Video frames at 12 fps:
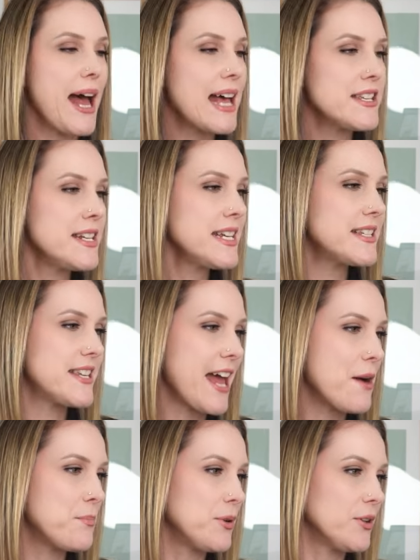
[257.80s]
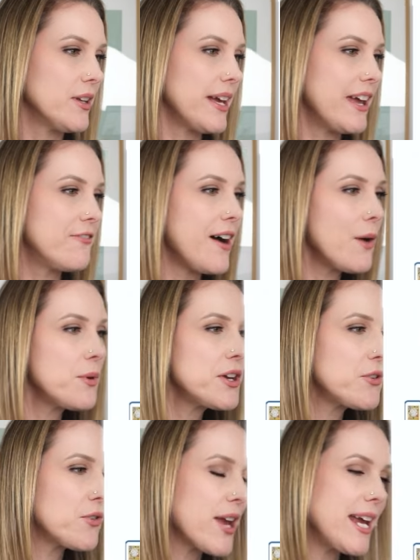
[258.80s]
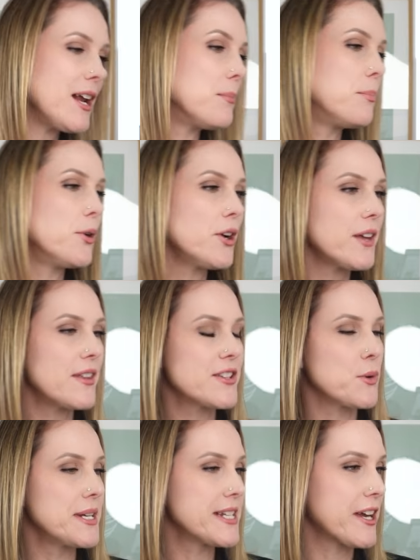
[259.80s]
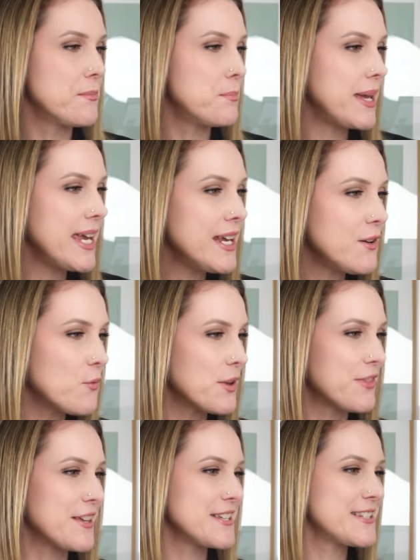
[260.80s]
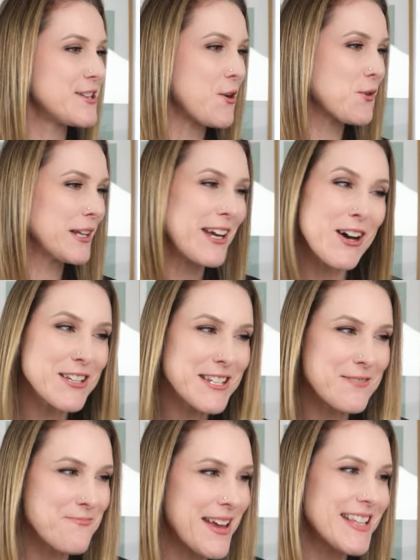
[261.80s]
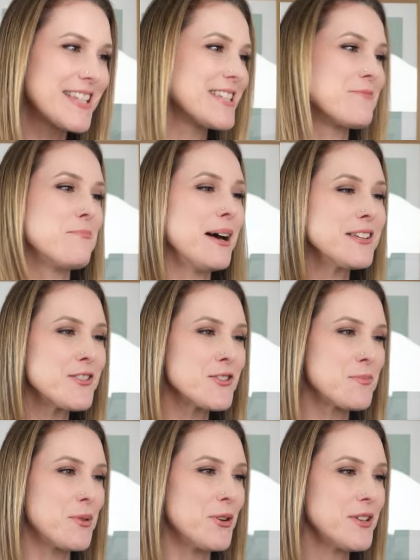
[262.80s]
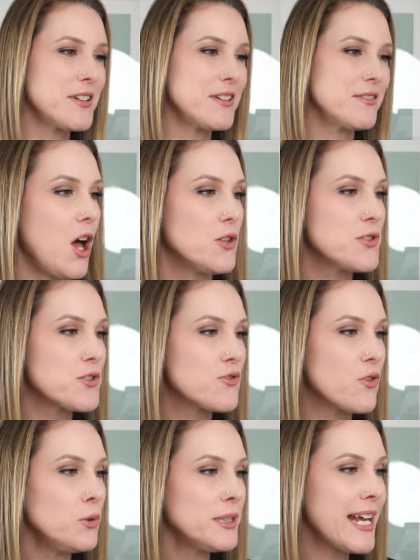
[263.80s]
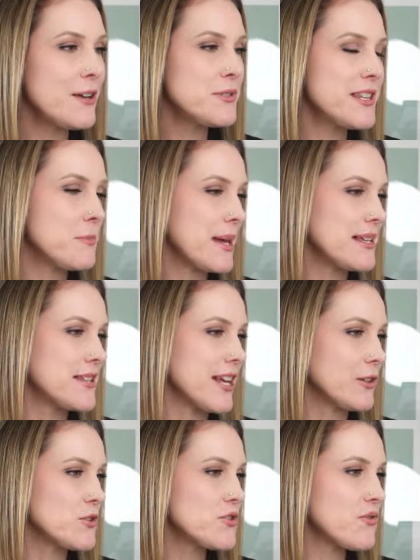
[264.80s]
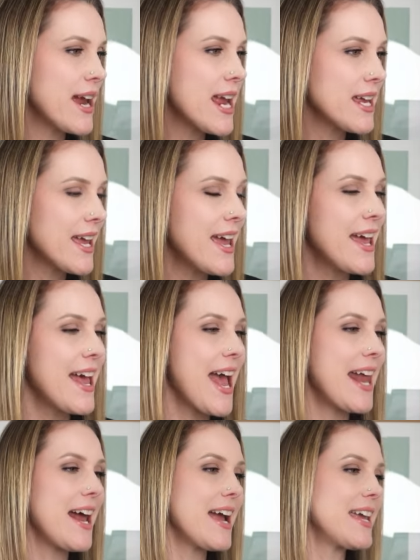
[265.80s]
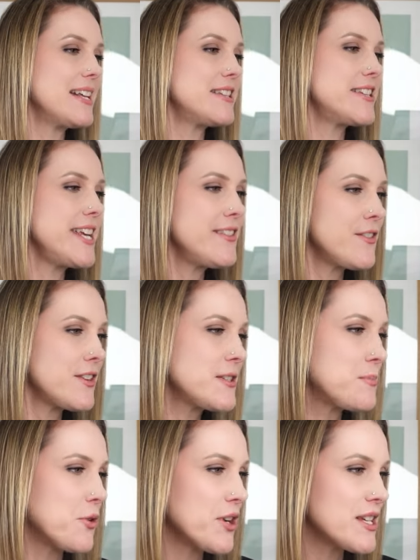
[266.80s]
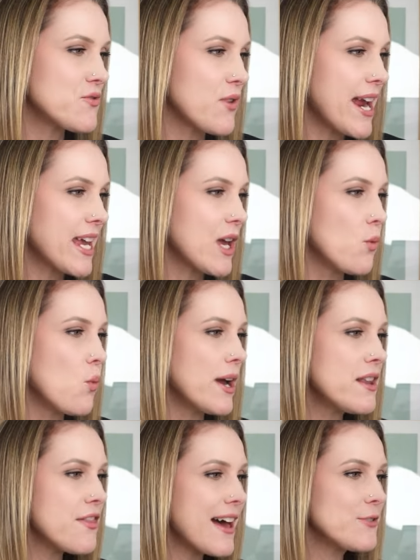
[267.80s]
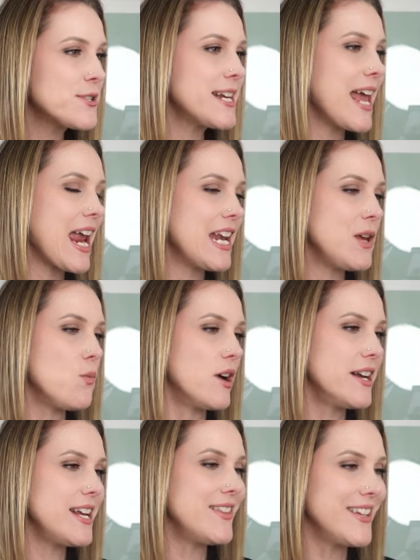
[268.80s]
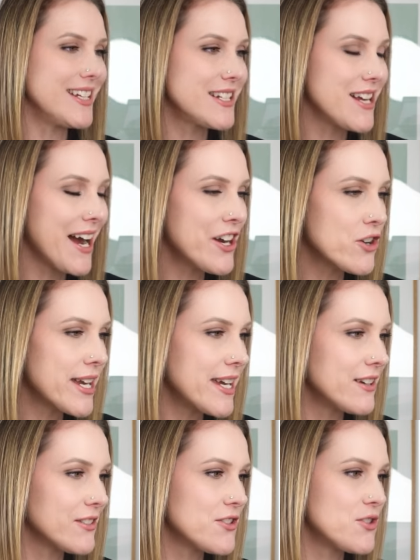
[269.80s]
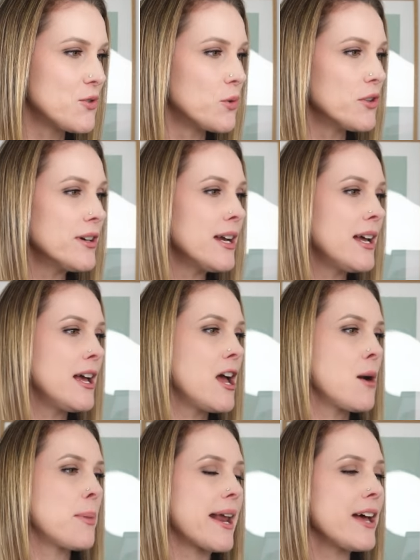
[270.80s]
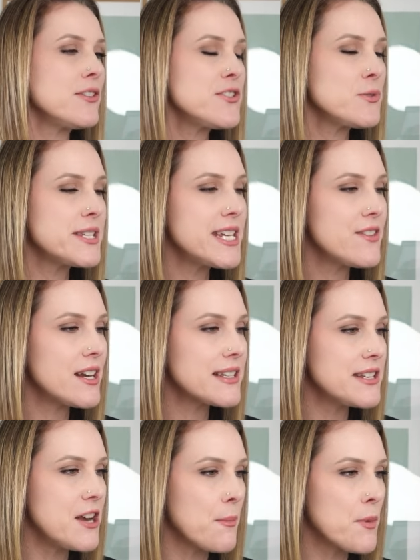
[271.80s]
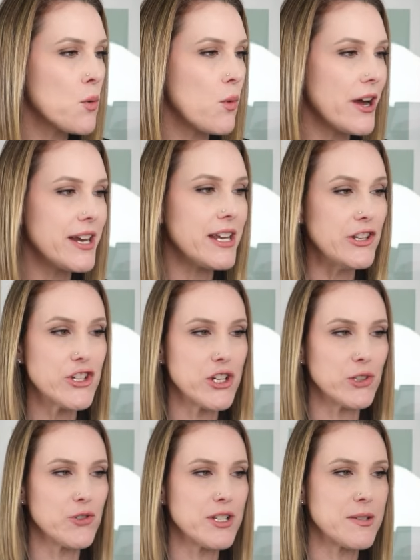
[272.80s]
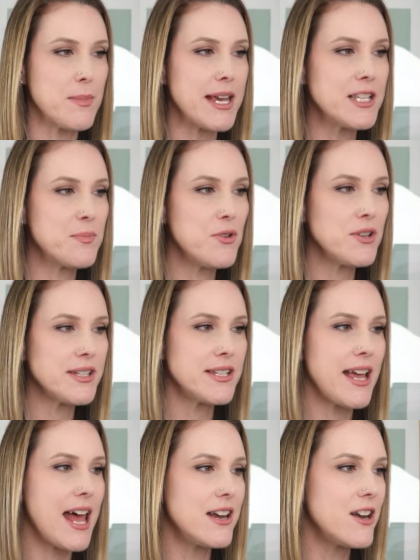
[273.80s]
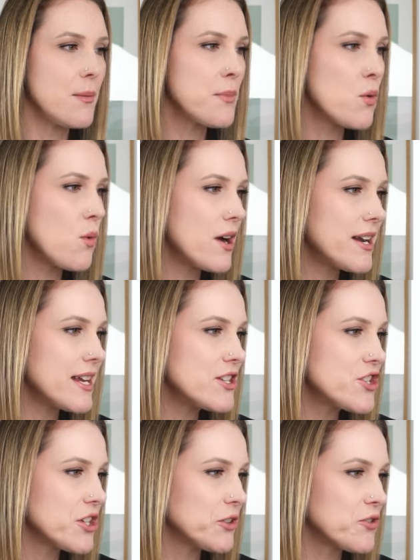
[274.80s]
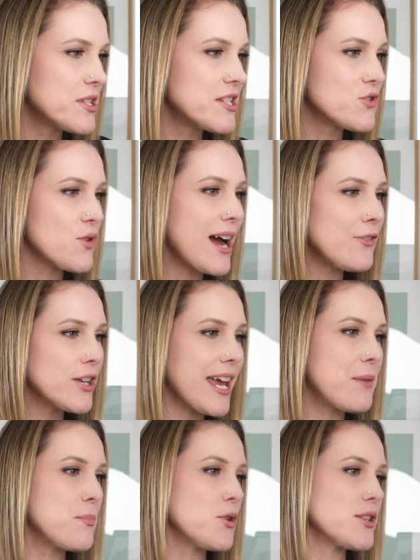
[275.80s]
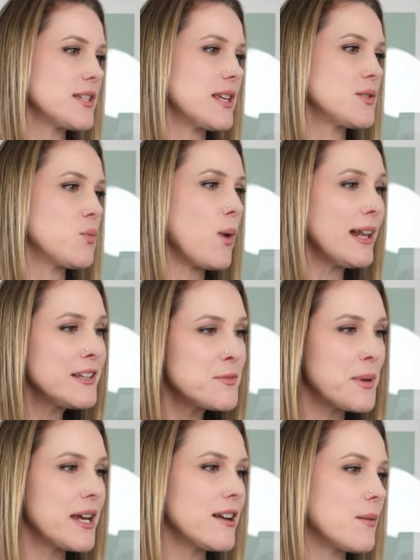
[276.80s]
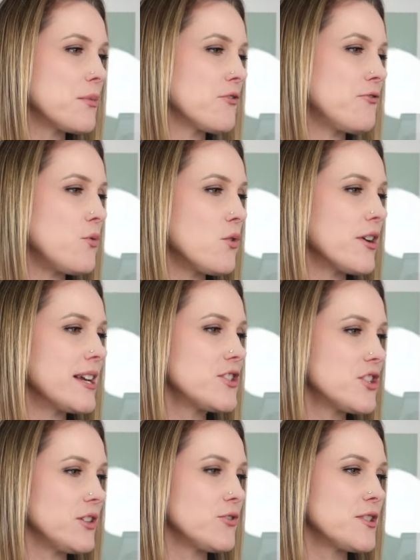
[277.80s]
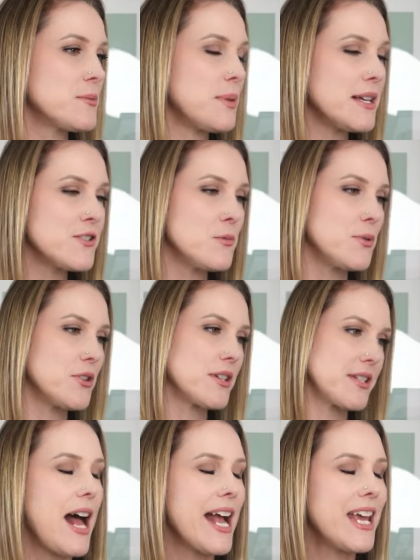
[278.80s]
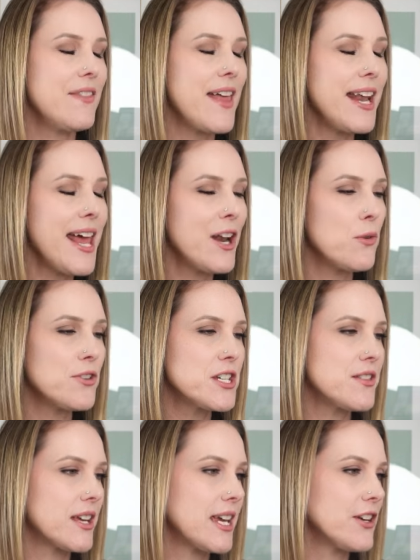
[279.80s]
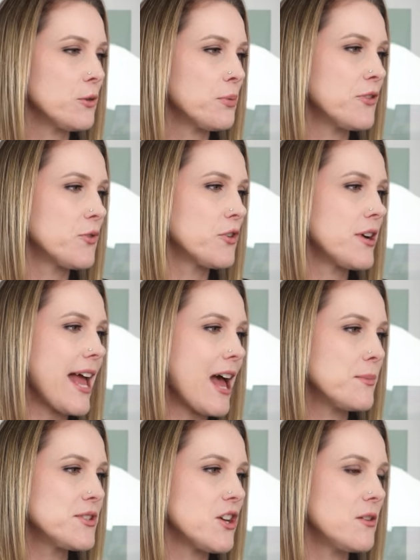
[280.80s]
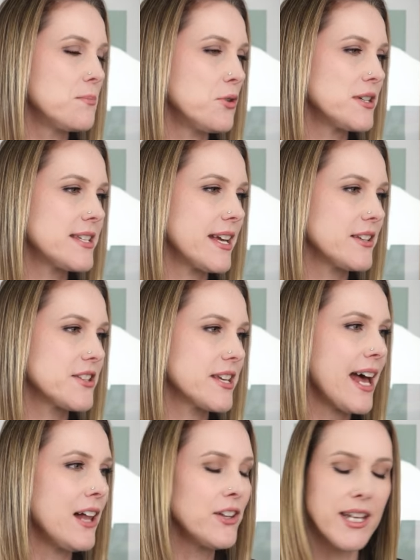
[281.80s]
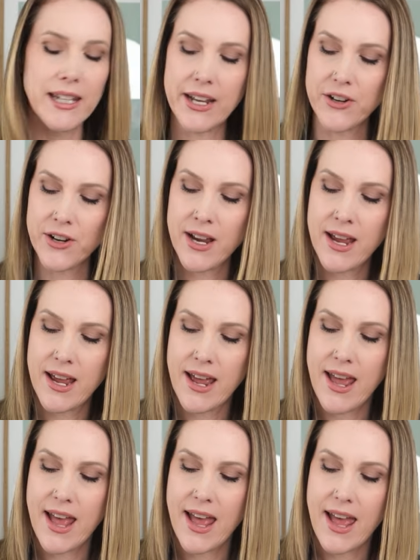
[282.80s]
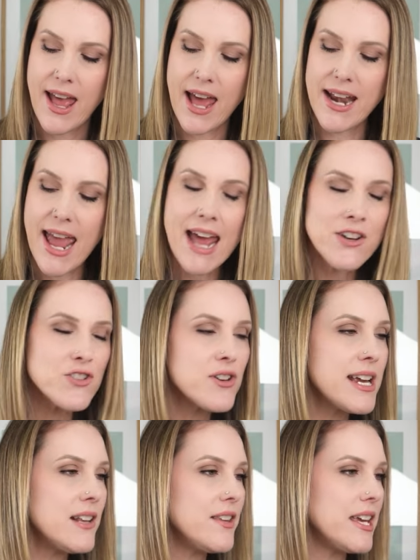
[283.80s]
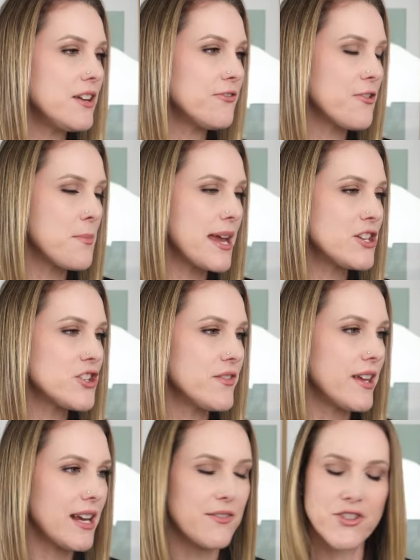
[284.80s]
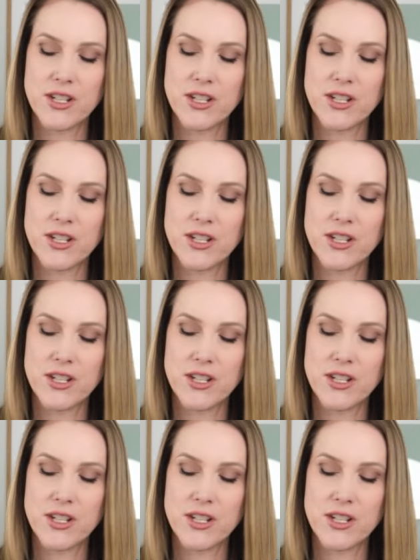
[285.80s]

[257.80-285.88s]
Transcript: as an example, if I want to create a book that's going to compete with this totally awesome Mazes and Puzzles book, I'll scroll down to the bestsellers rank, and I can see that this book is ranking 1081 in the entire Kindle store, but I also see that it's number 1 in children's maze books and number 1 in children's travel game books, as well as being number 4 in children's puzzle books. I can then head over to the Kindlepreneur Amazon book sales calculator and enter in the information that I've